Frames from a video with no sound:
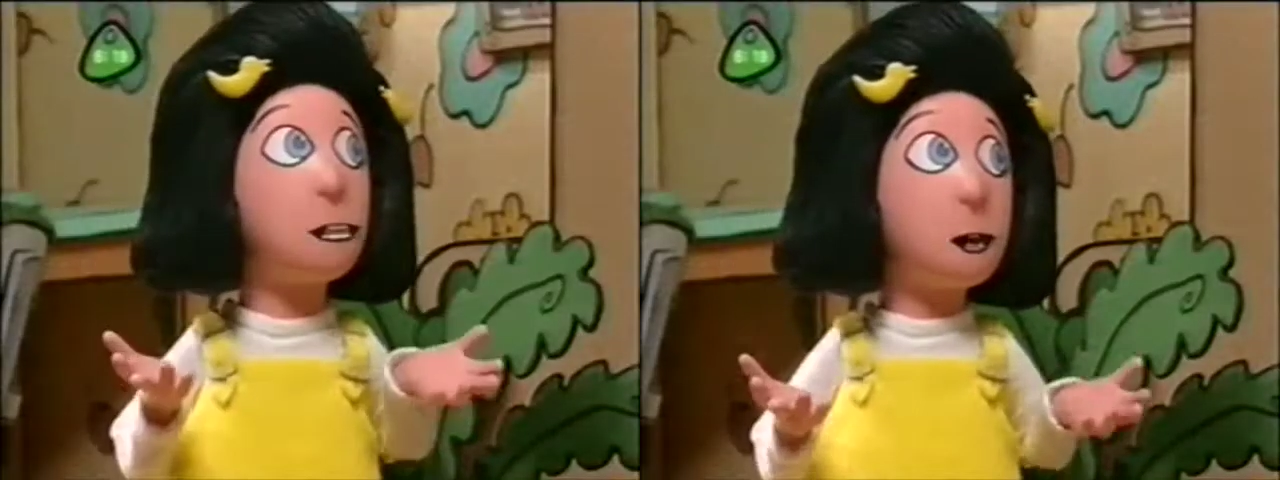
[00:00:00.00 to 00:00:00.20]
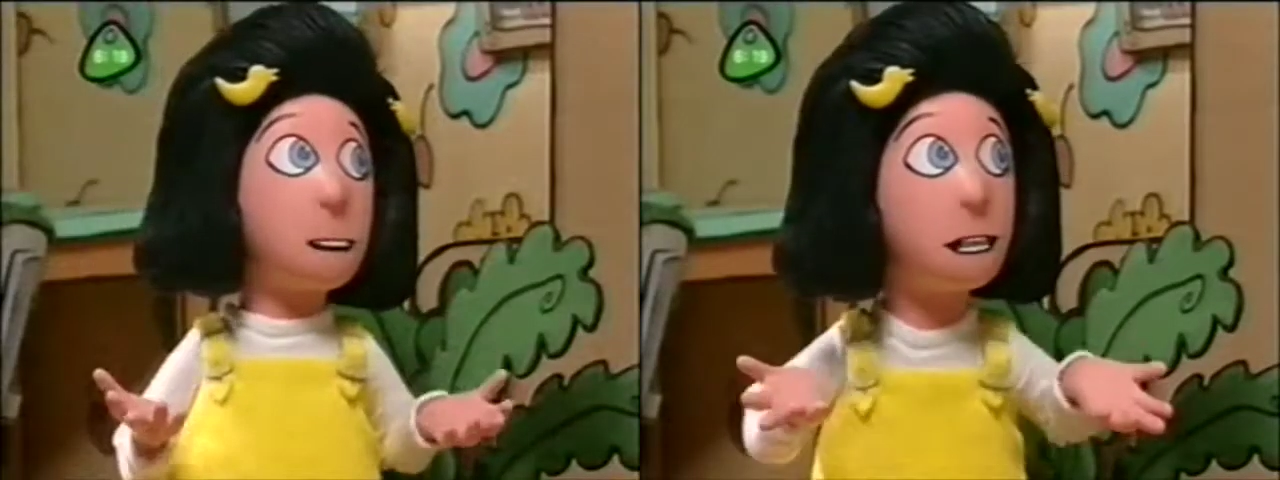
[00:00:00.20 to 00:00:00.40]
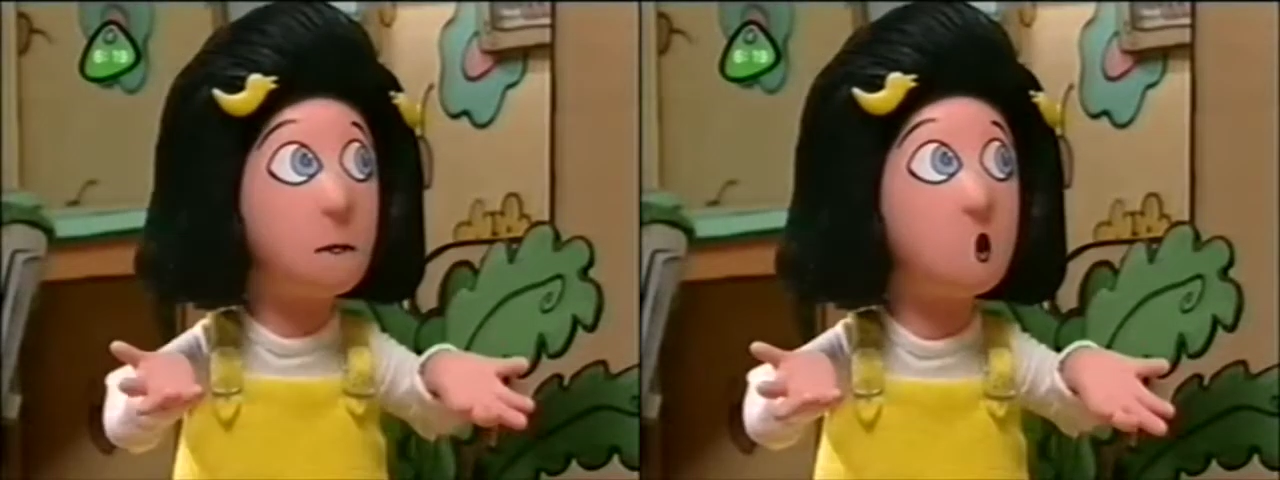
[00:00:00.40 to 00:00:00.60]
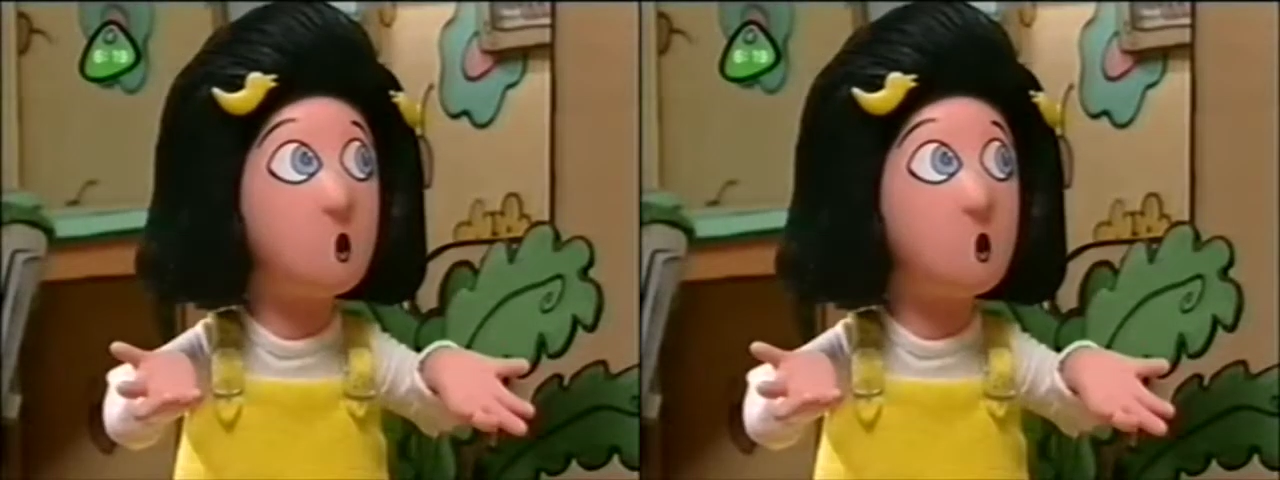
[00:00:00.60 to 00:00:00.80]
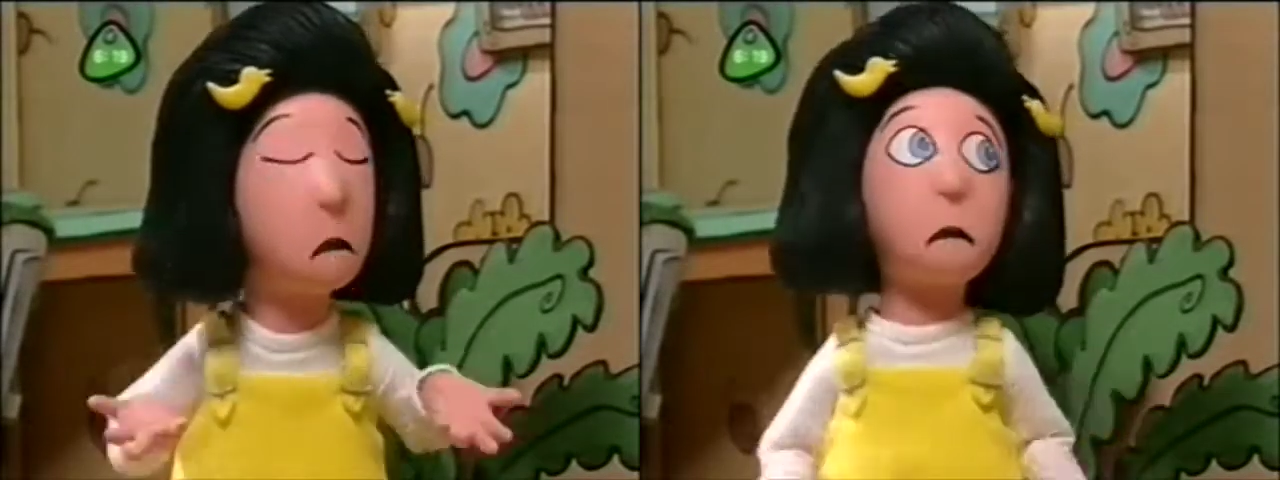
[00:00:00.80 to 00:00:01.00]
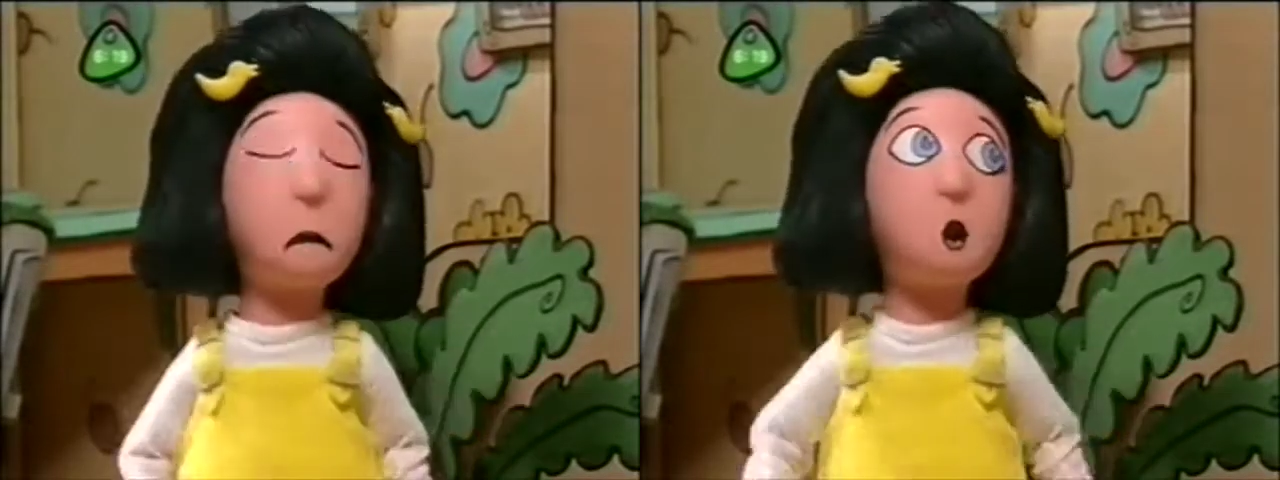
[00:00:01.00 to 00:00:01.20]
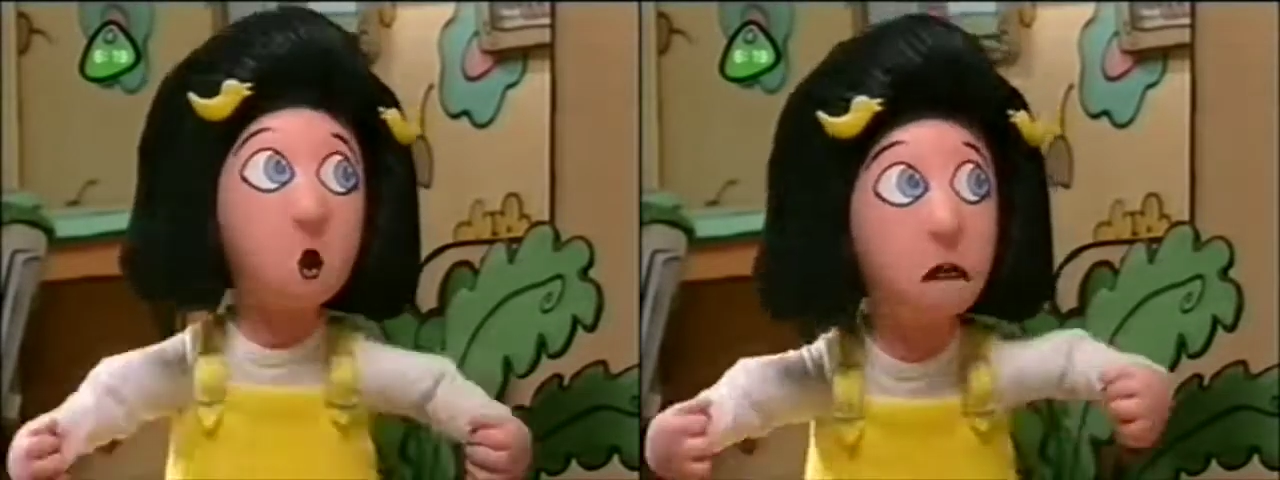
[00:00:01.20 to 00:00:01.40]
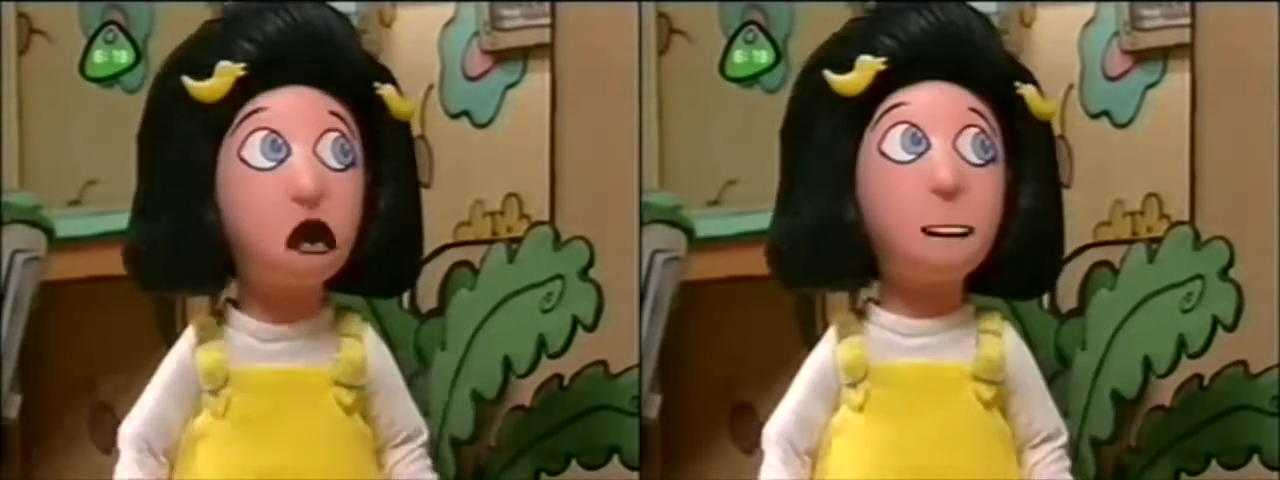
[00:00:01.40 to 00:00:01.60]
Is it true?
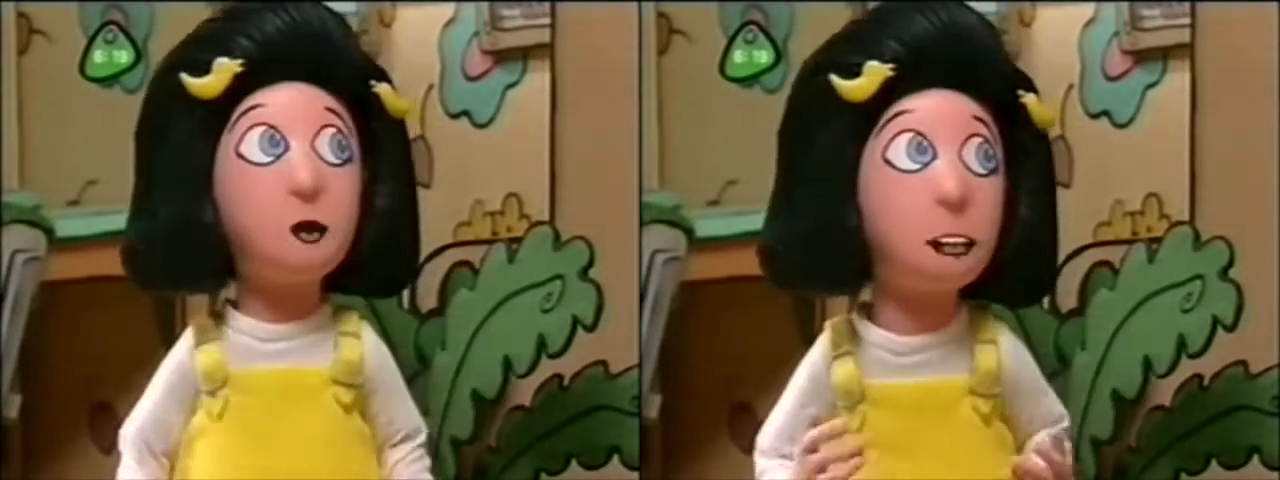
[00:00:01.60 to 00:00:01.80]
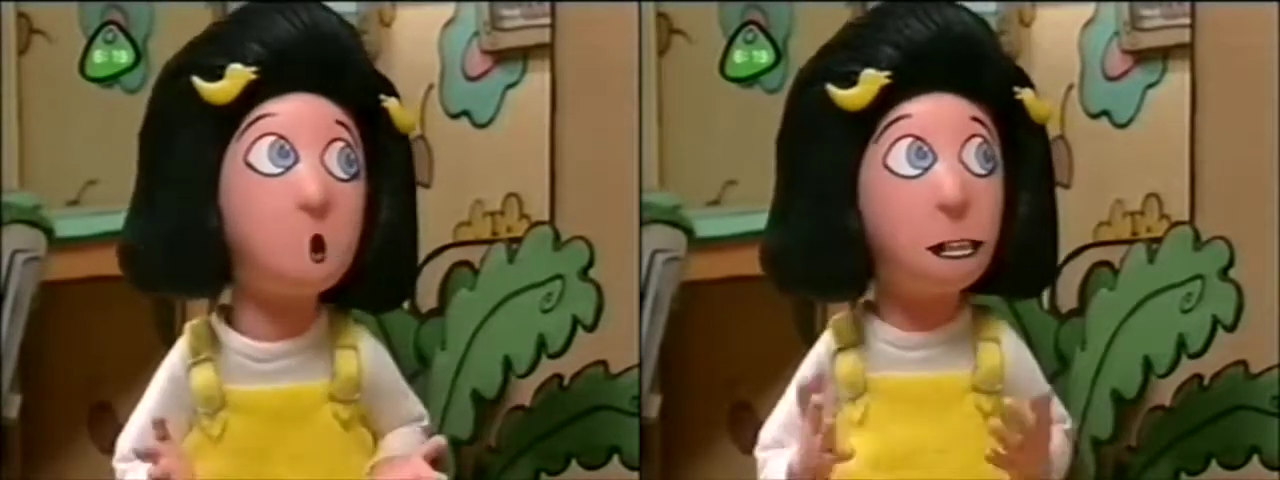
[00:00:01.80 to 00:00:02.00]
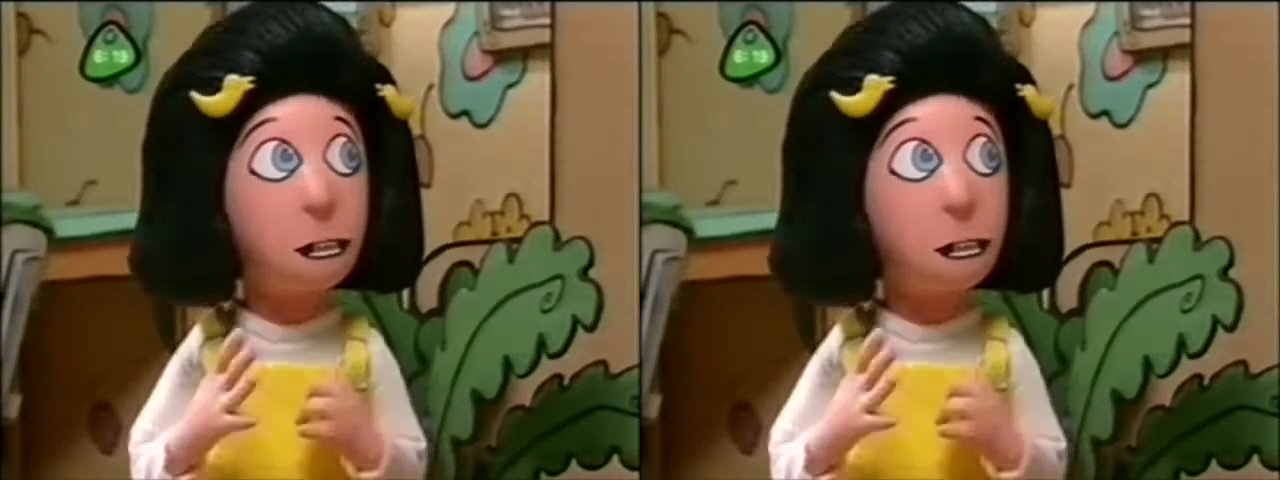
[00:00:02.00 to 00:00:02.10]
Is that what you